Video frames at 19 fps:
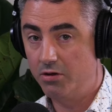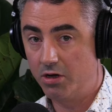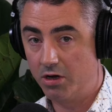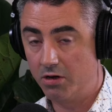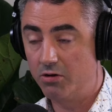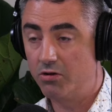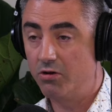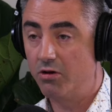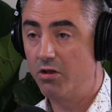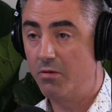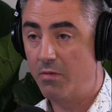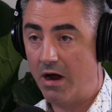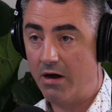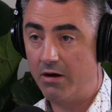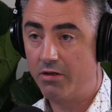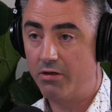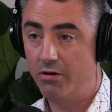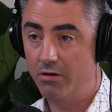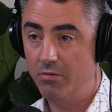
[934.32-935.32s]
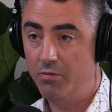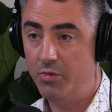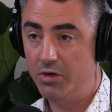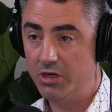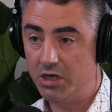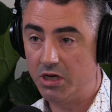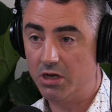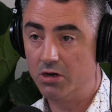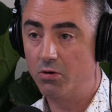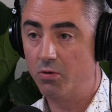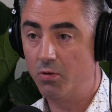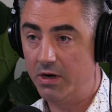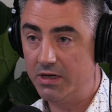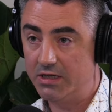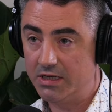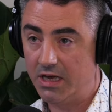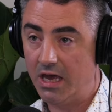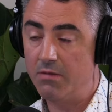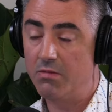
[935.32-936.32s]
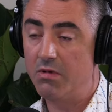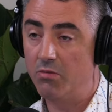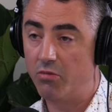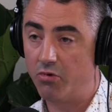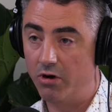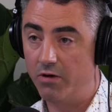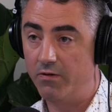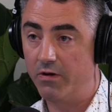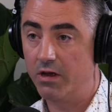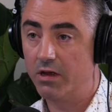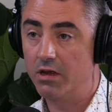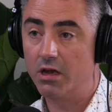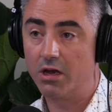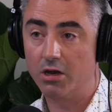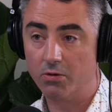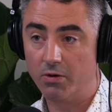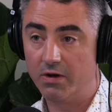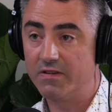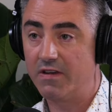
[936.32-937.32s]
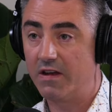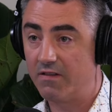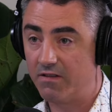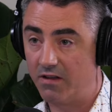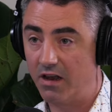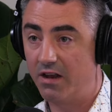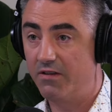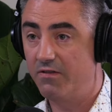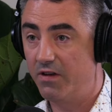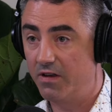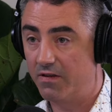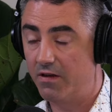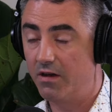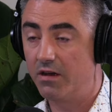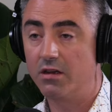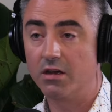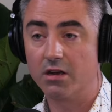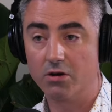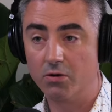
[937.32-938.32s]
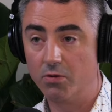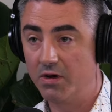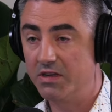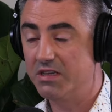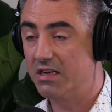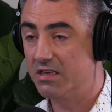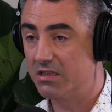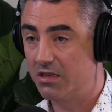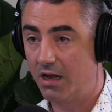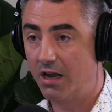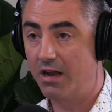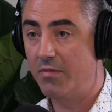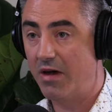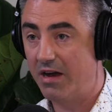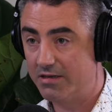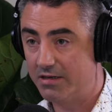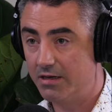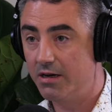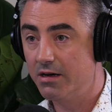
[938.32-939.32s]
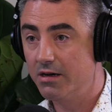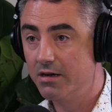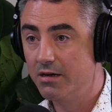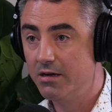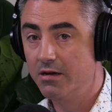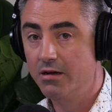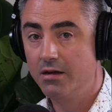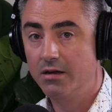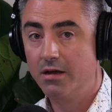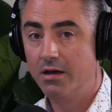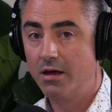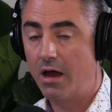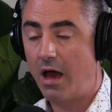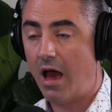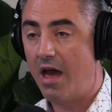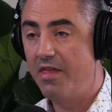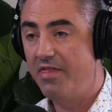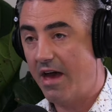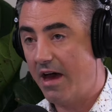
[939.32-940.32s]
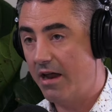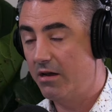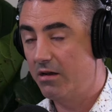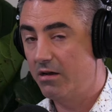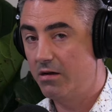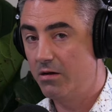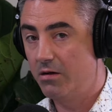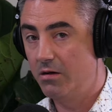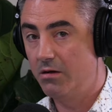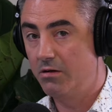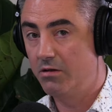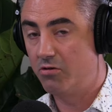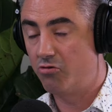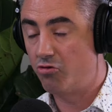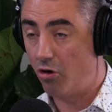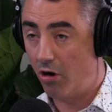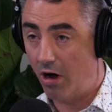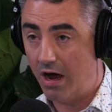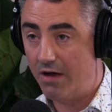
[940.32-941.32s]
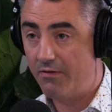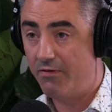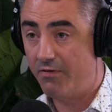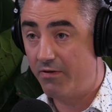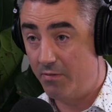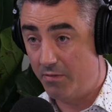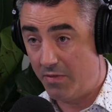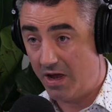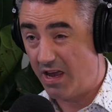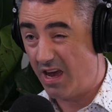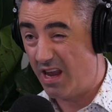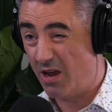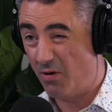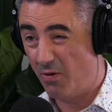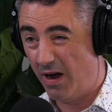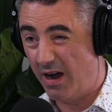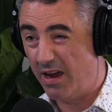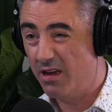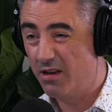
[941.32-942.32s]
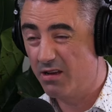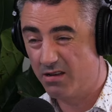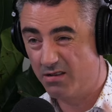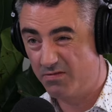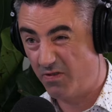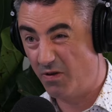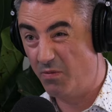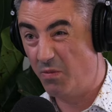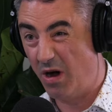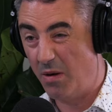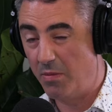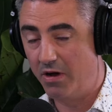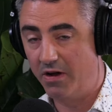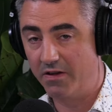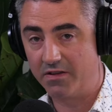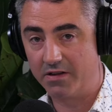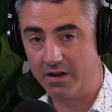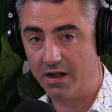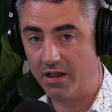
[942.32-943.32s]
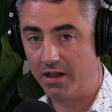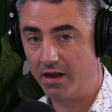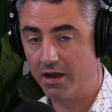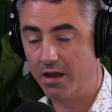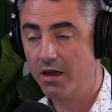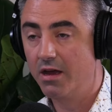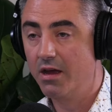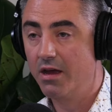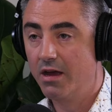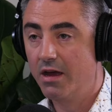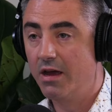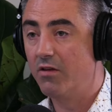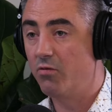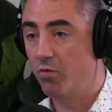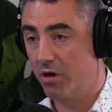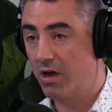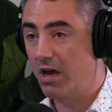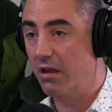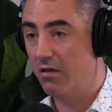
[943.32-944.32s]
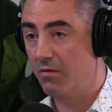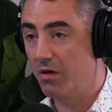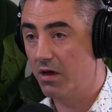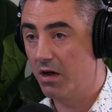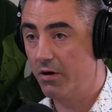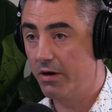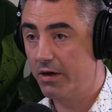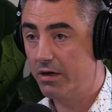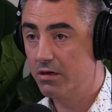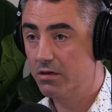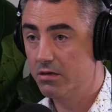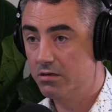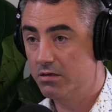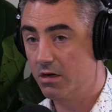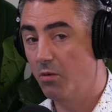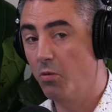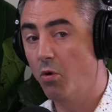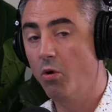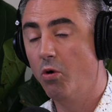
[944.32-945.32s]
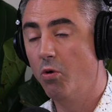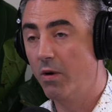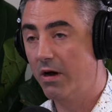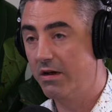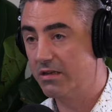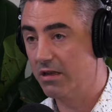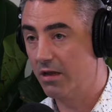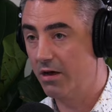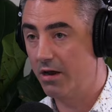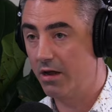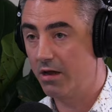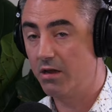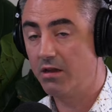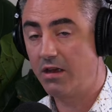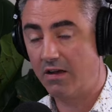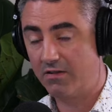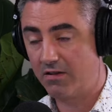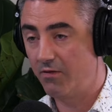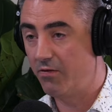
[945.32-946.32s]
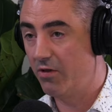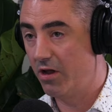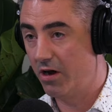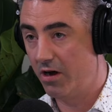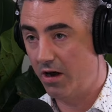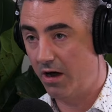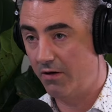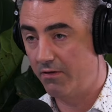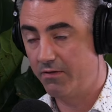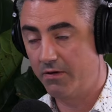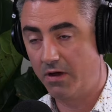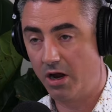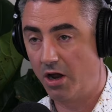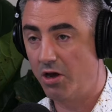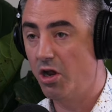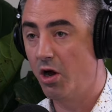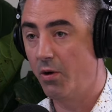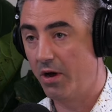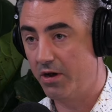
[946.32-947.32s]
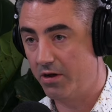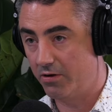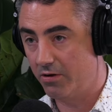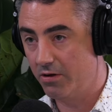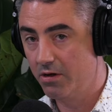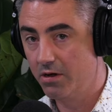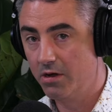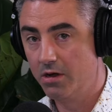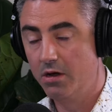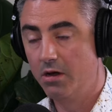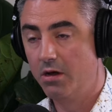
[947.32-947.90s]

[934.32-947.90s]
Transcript: you can do the marathon, but you can always keep improving. You can always get slightly fitter. You can always get slightly better. And that drive for me, anyway, for my personality, is what keeps me going. So I'm always learning. Yes, I've learned enough, and I know I do,